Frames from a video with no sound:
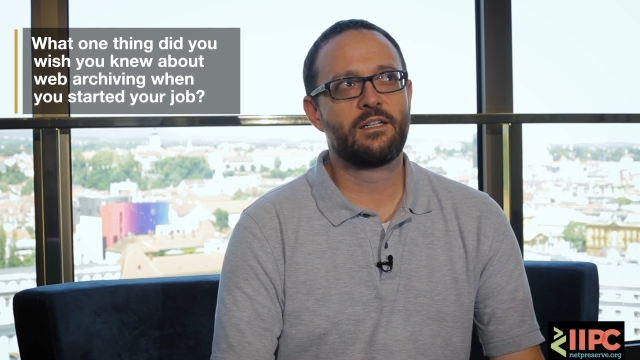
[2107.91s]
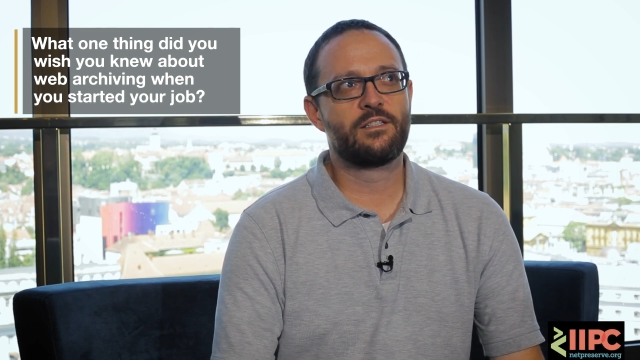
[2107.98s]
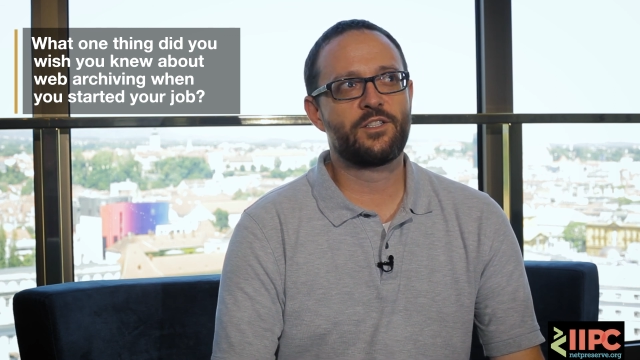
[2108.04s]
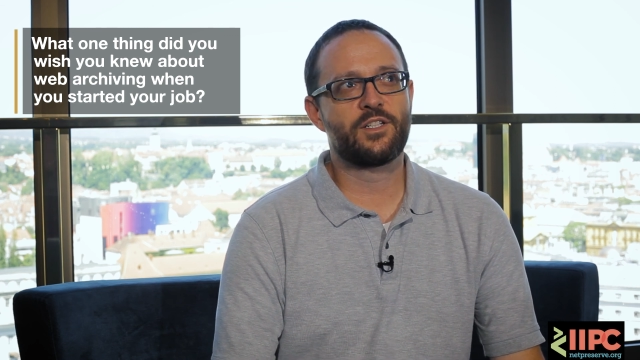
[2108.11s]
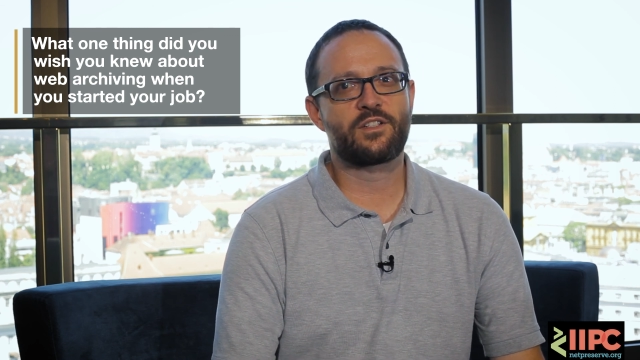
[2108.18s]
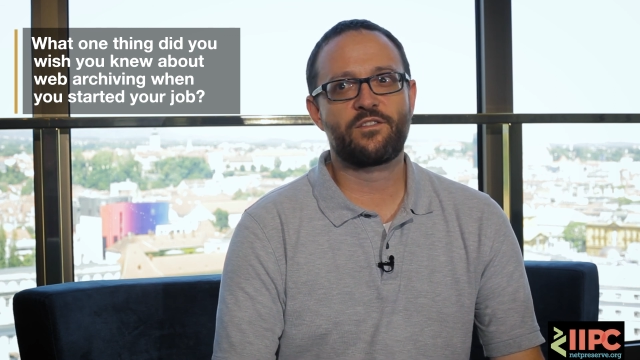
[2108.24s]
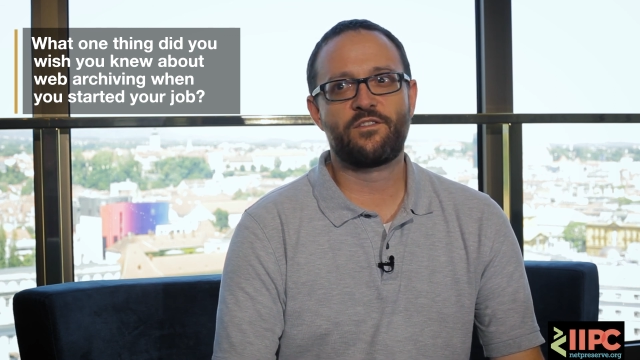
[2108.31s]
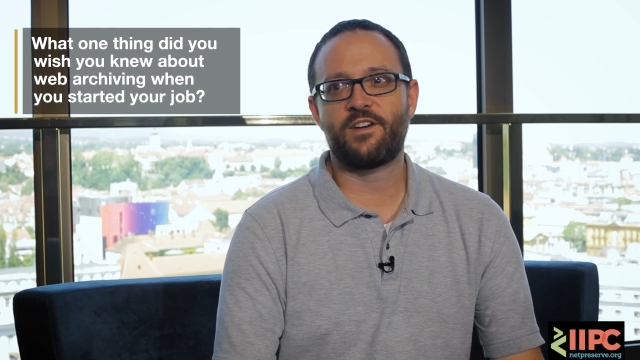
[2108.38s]

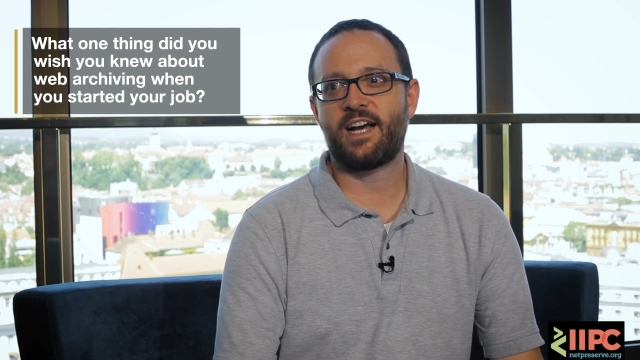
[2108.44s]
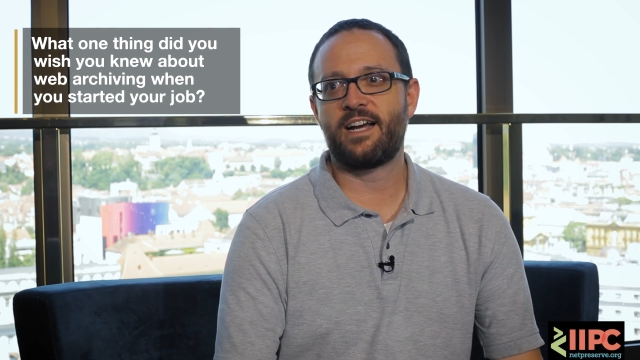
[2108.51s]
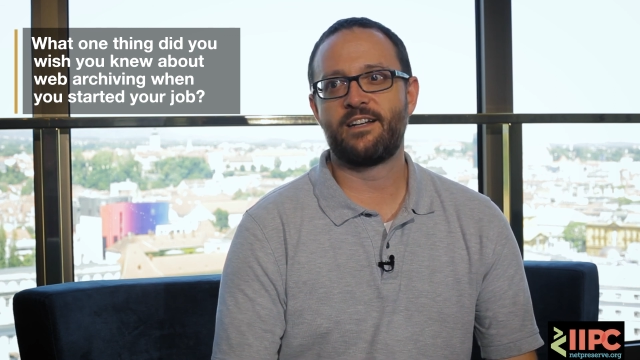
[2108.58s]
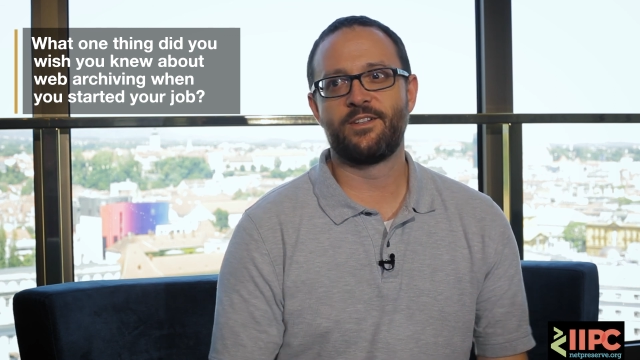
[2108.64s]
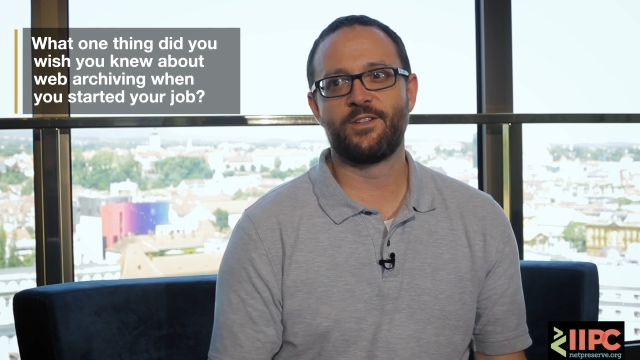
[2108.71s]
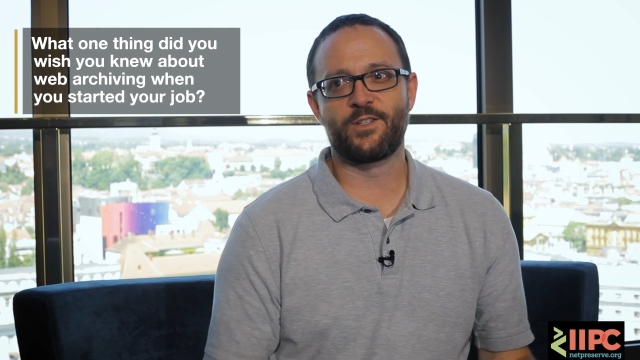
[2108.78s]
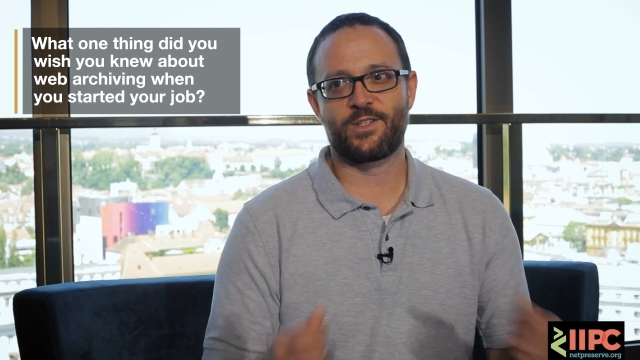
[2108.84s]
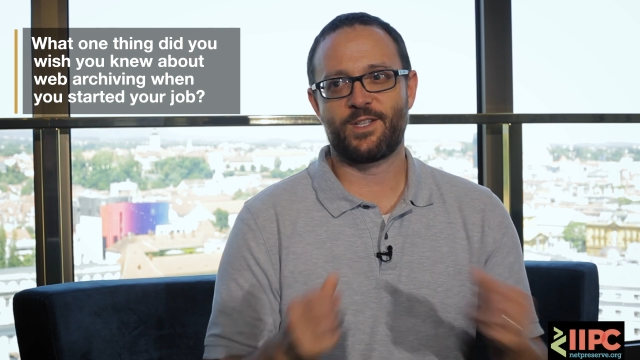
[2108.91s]
just
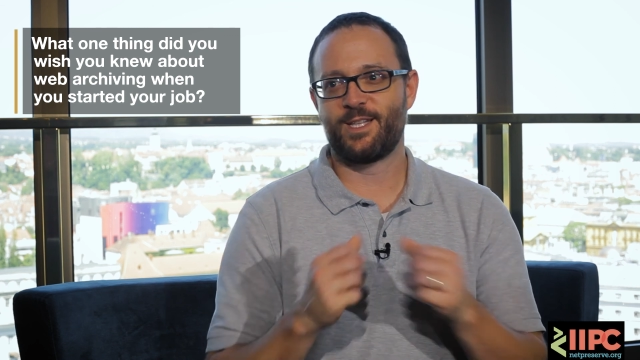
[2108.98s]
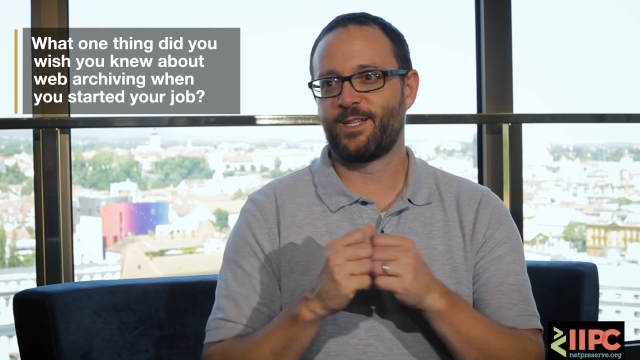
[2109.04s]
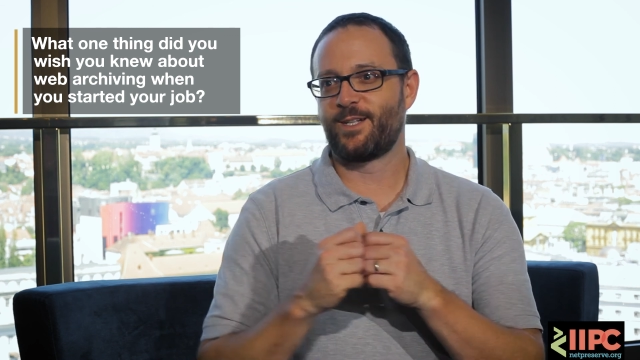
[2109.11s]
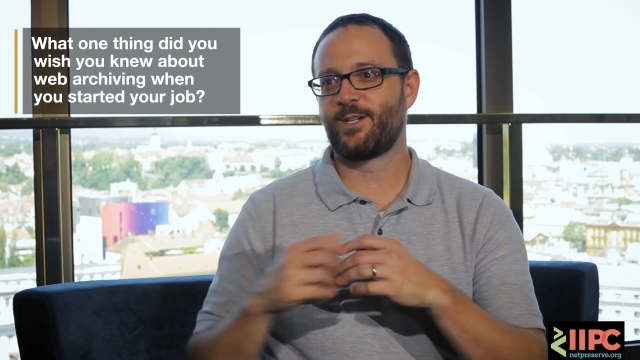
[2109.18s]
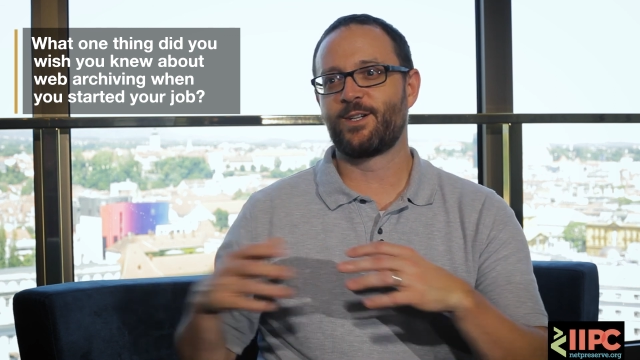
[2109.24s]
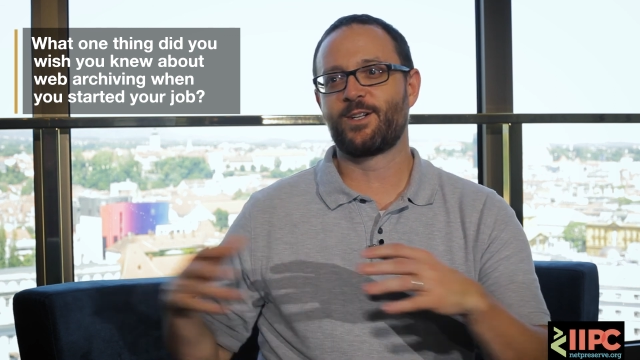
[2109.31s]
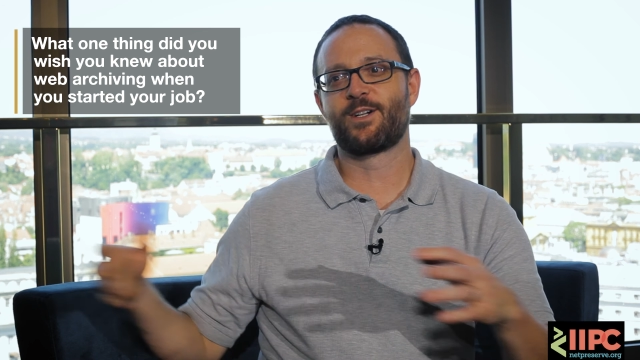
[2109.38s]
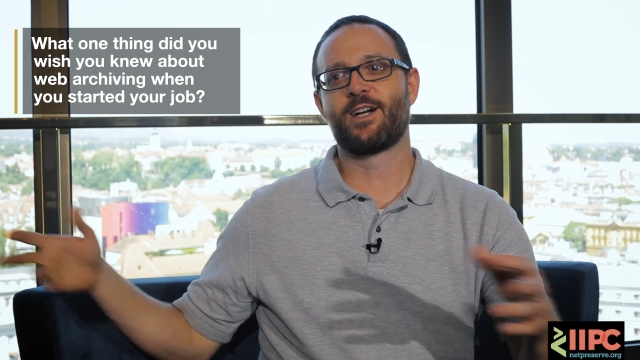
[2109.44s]
files
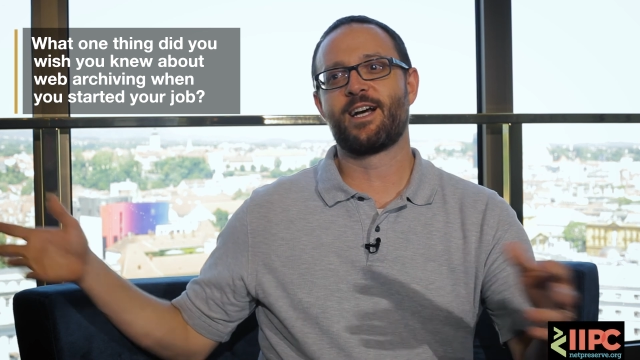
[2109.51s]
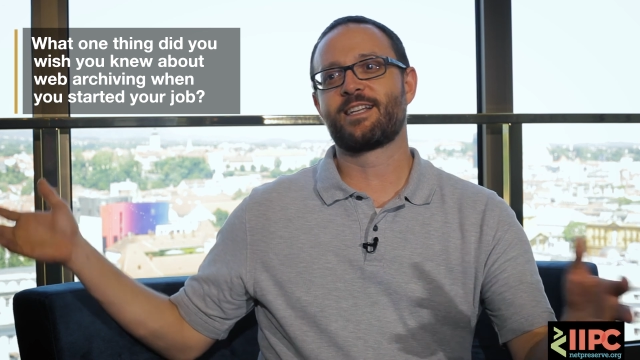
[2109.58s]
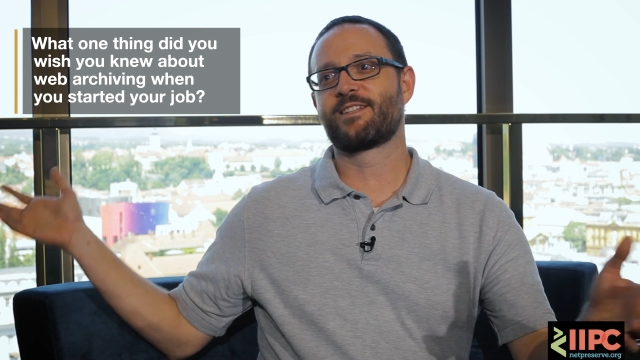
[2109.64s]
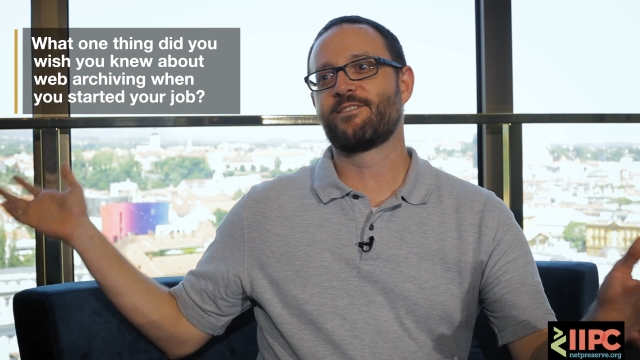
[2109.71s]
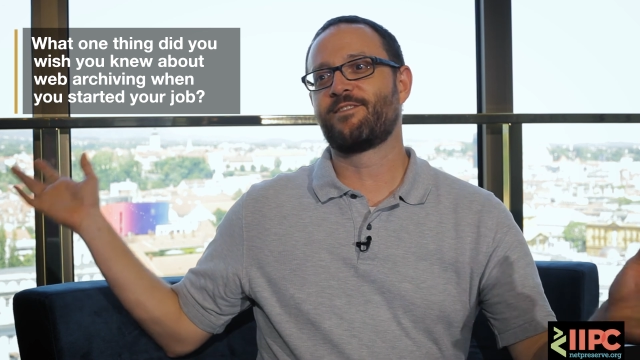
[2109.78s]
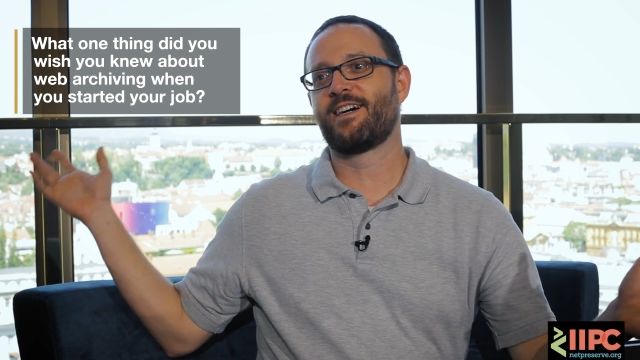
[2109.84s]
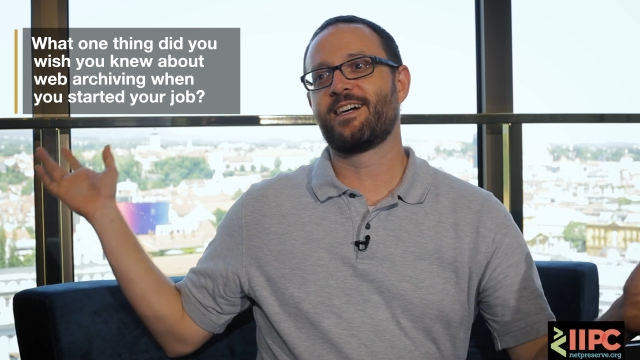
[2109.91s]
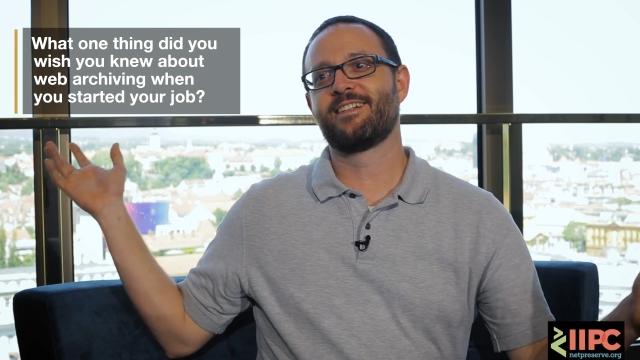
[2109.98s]
littered across a
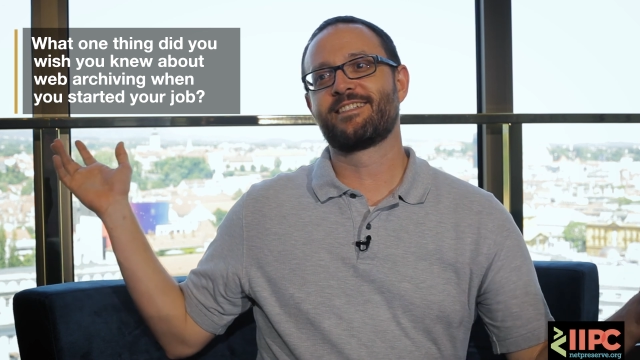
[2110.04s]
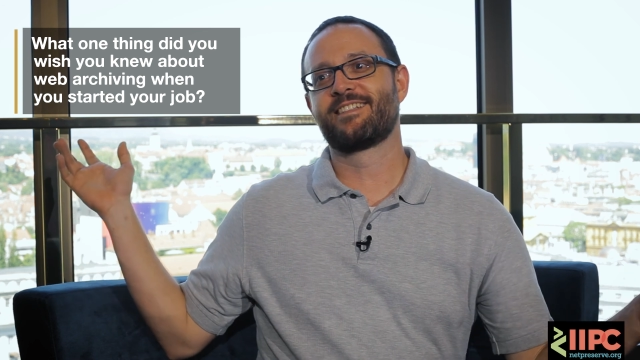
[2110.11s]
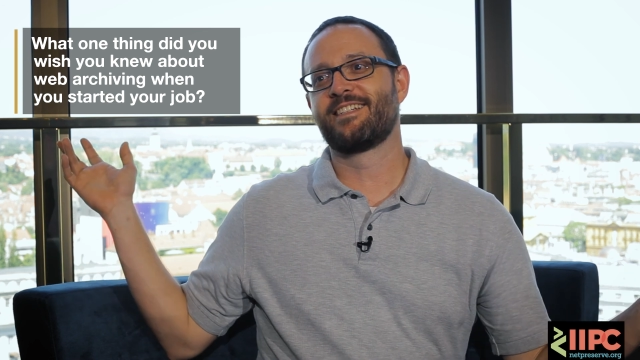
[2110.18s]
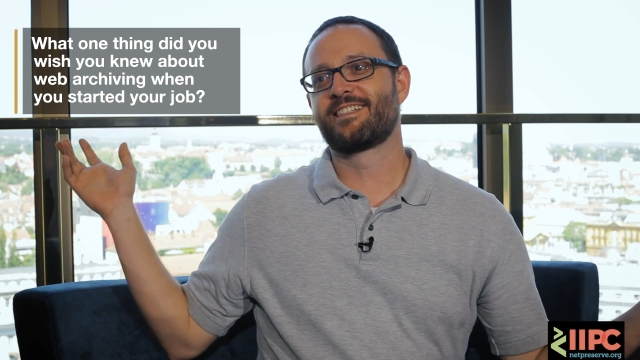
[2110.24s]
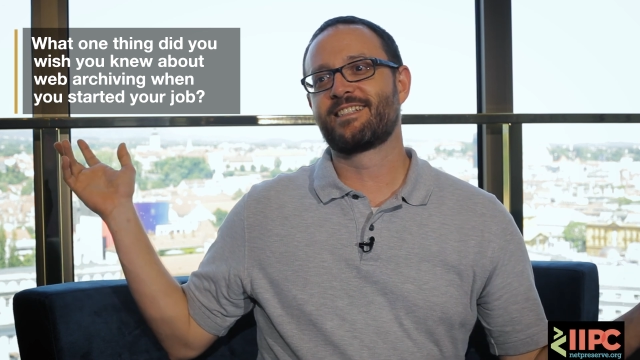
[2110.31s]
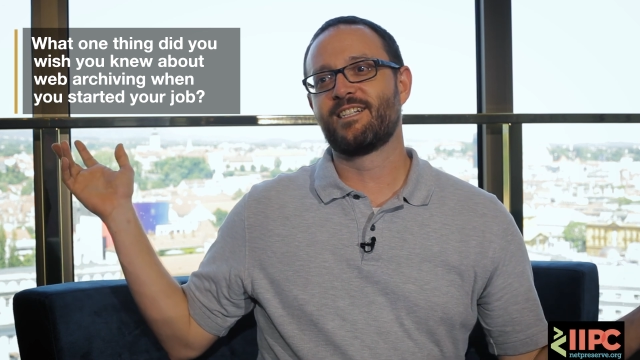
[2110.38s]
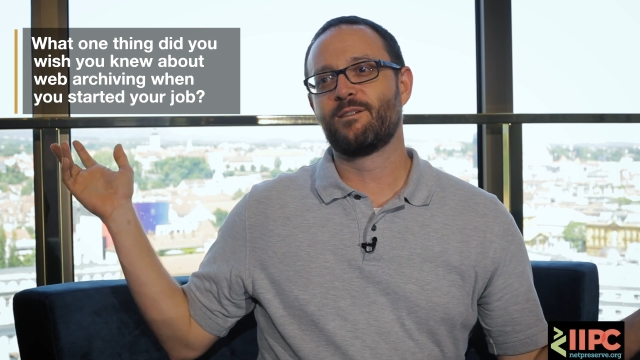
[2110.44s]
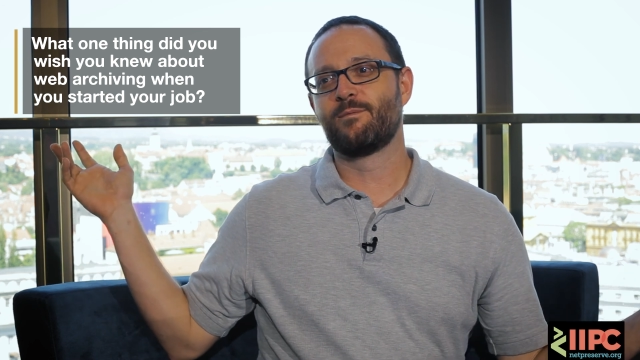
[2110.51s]
file
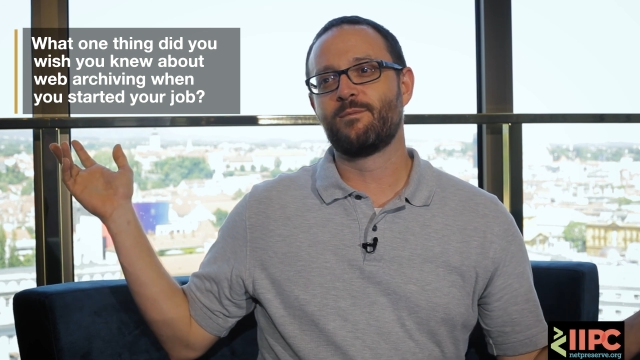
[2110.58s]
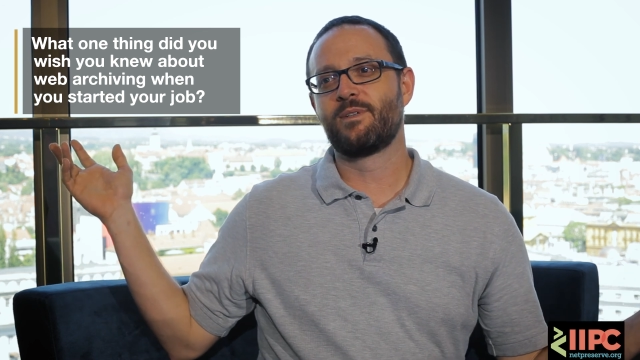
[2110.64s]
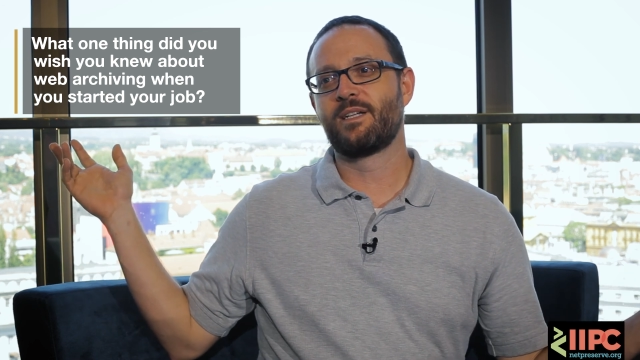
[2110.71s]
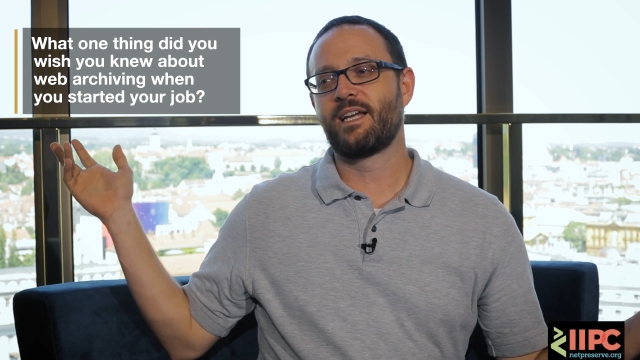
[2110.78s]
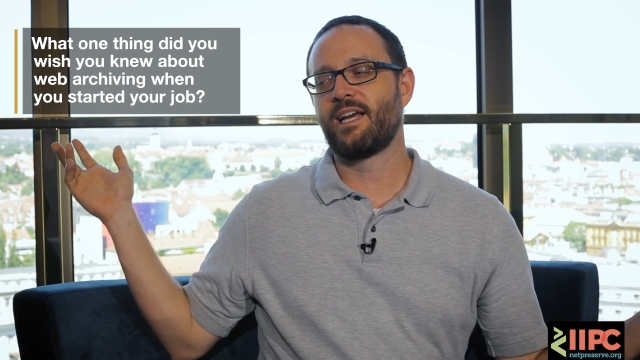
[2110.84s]
system